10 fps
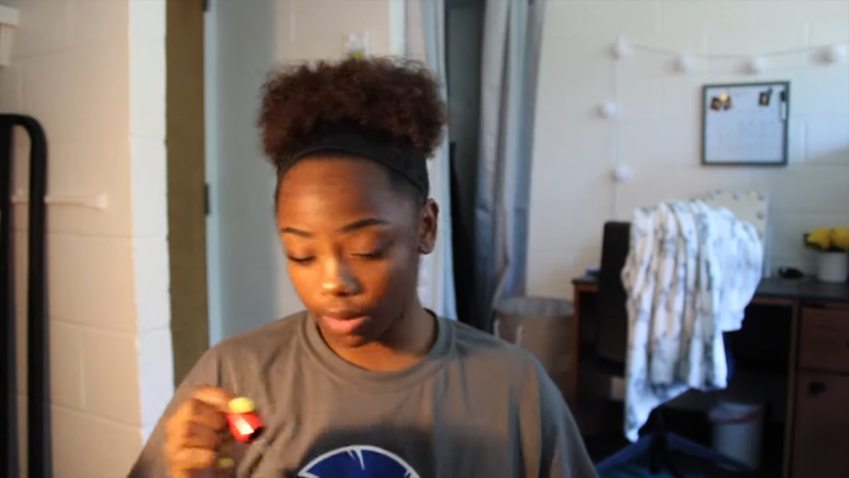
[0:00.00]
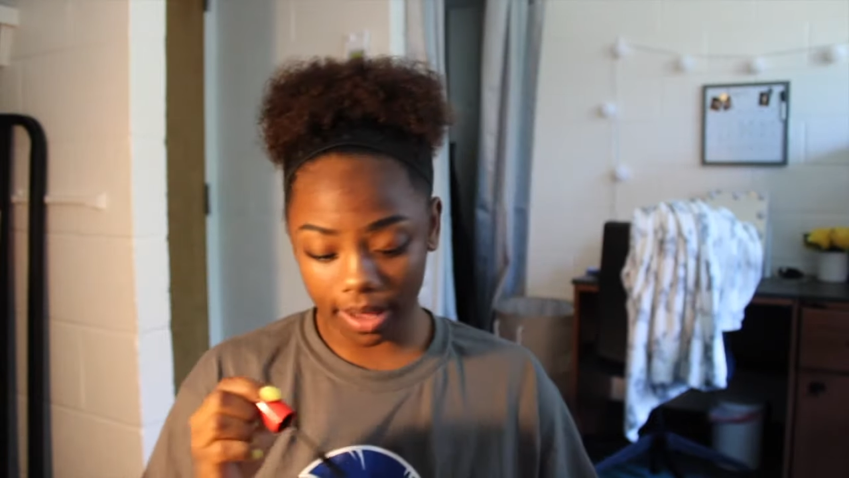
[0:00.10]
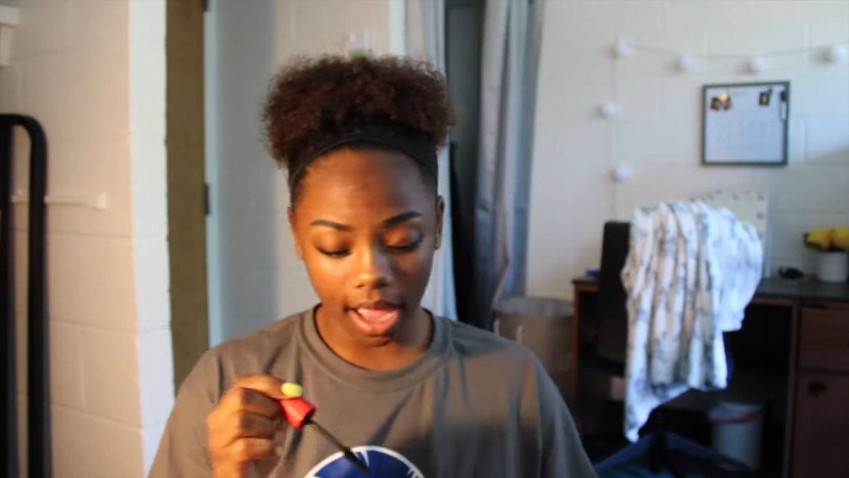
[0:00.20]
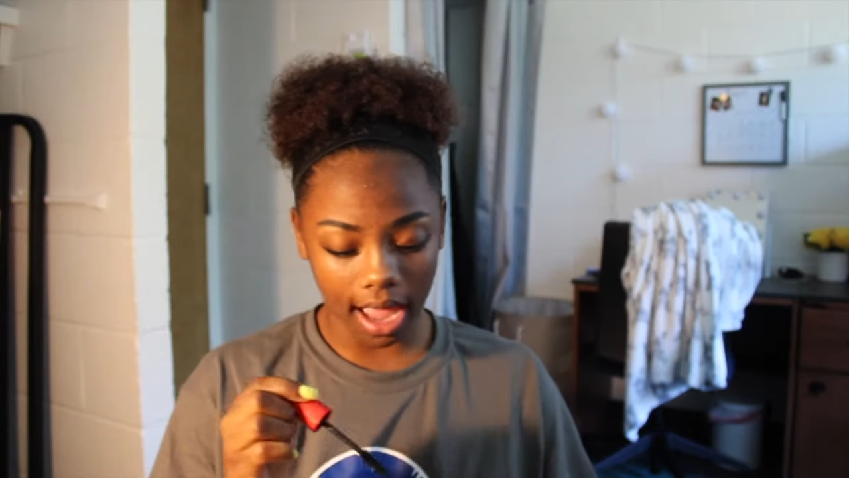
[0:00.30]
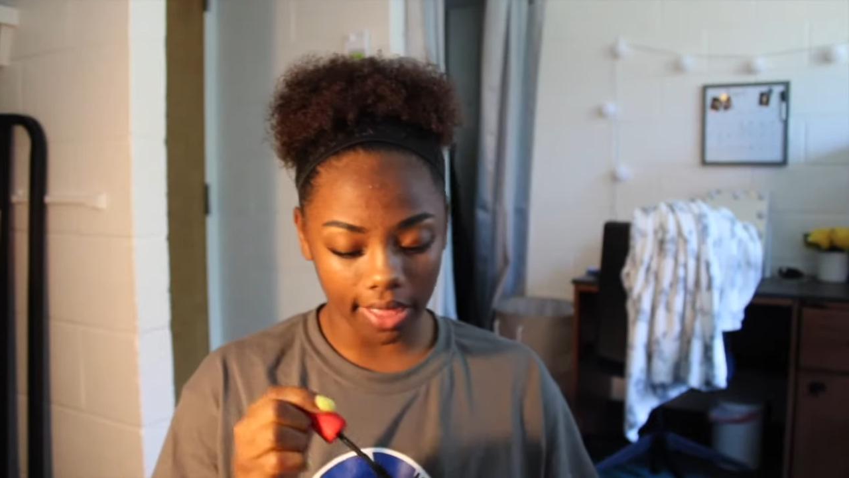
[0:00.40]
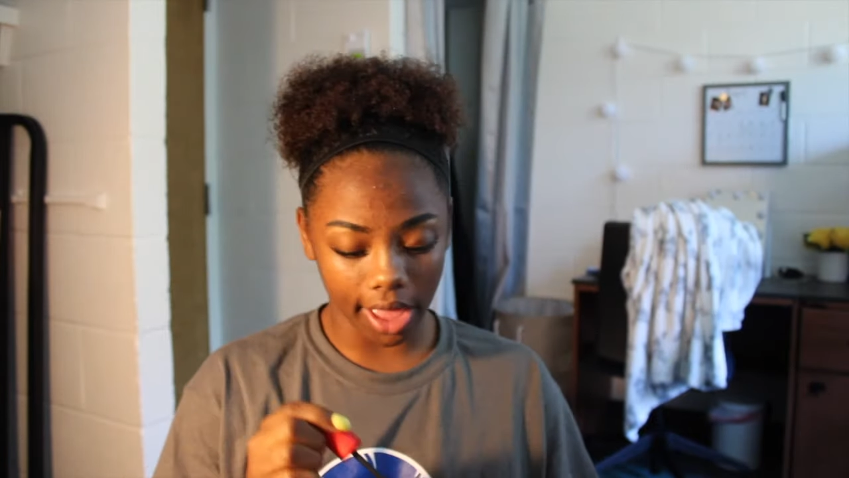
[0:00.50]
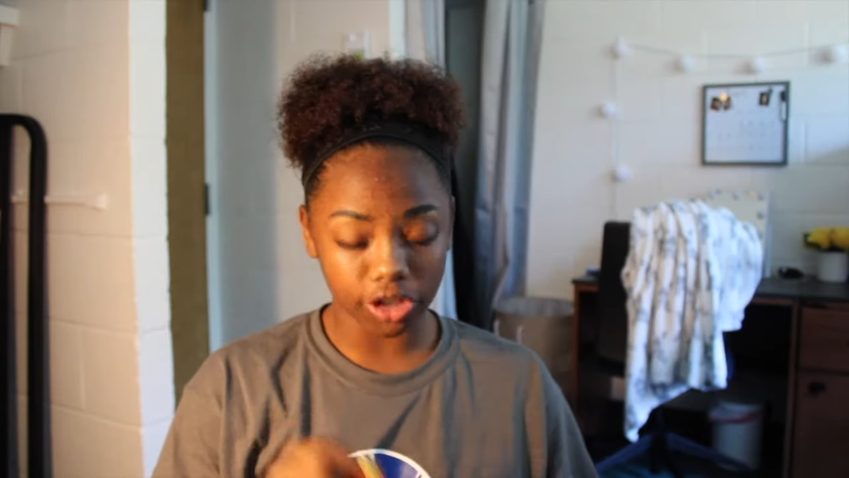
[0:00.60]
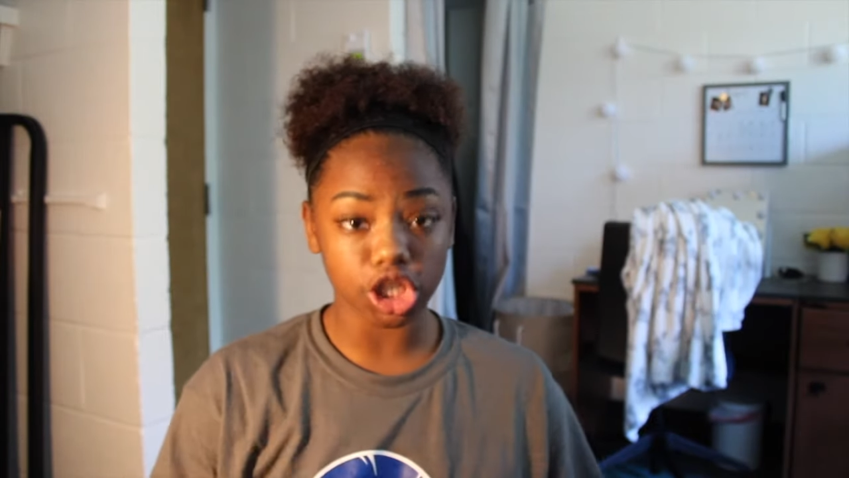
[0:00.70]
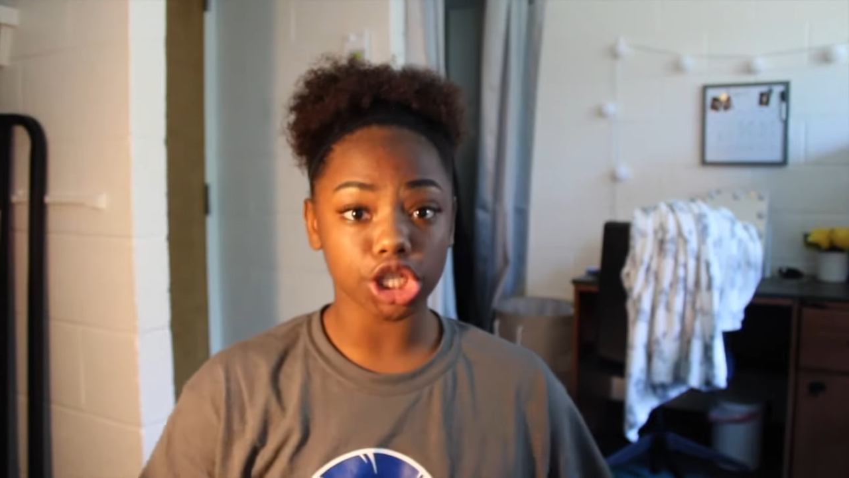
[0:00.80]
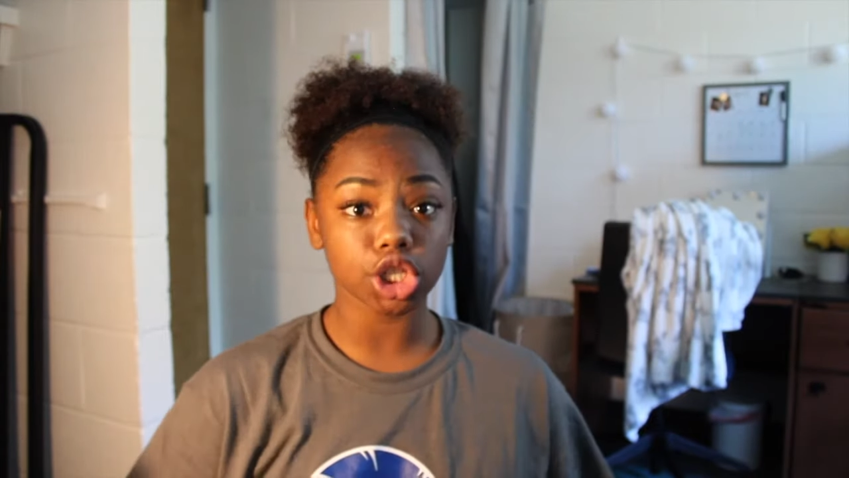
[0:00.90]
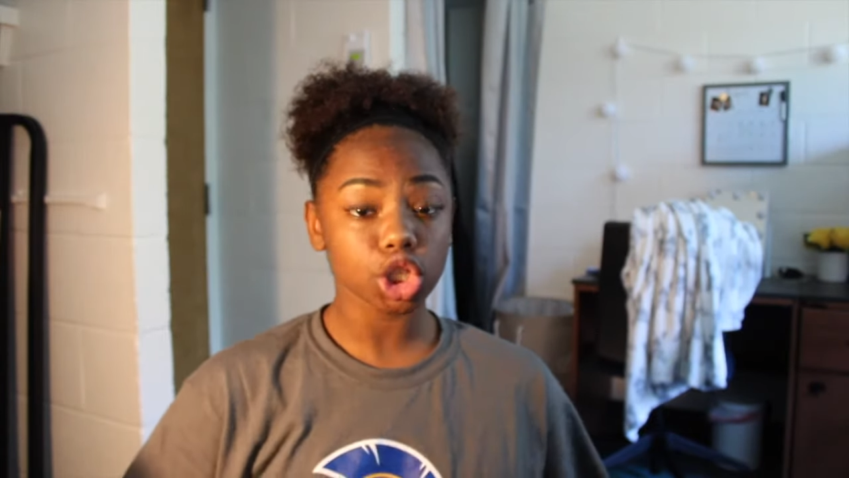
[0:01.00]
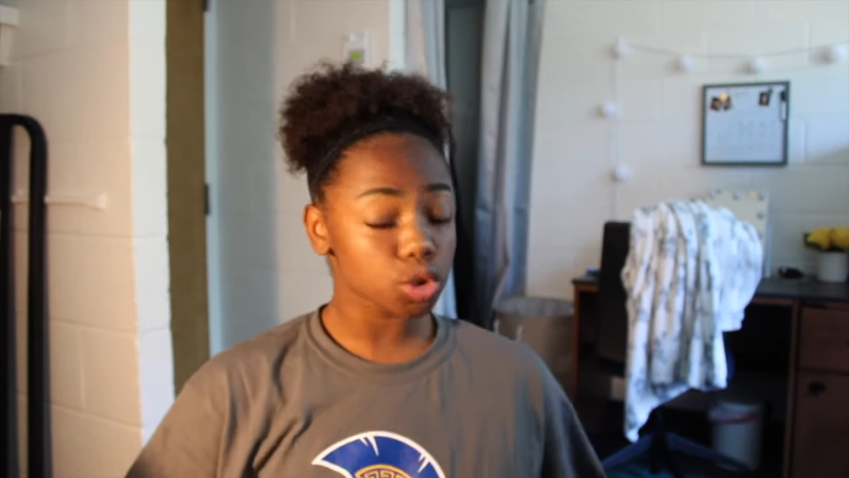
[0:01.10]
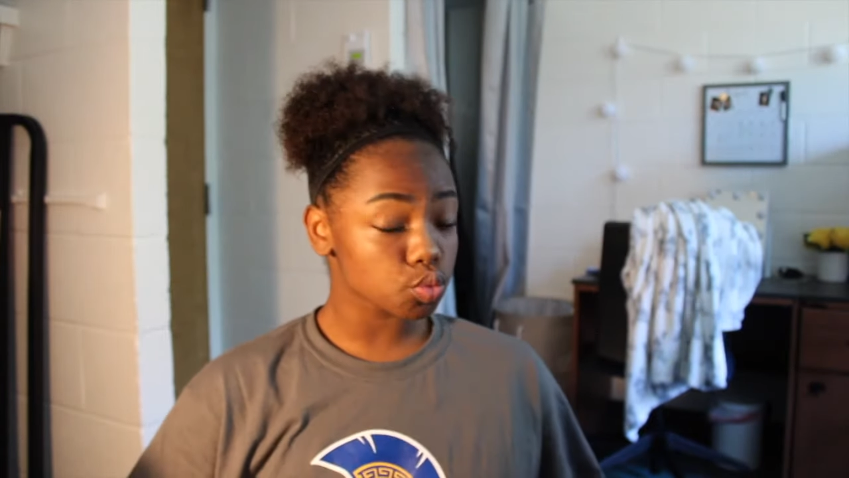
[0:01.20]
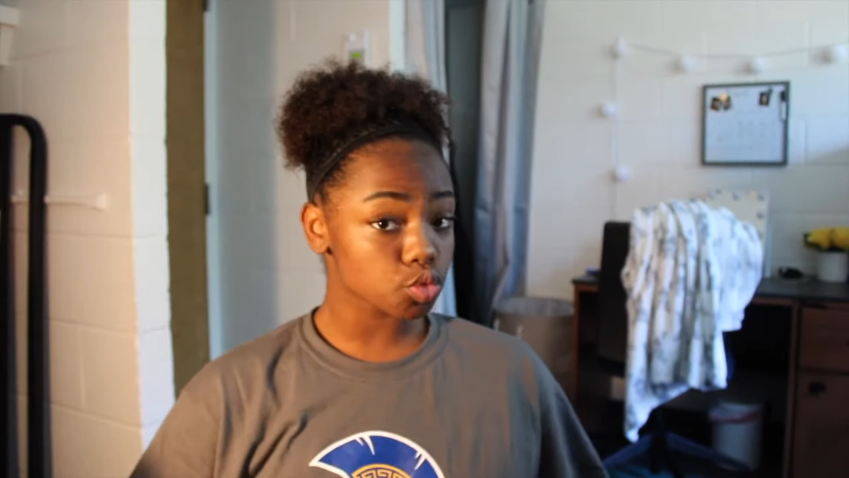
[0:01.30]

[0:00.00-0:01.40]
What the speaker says: on my eyelashes.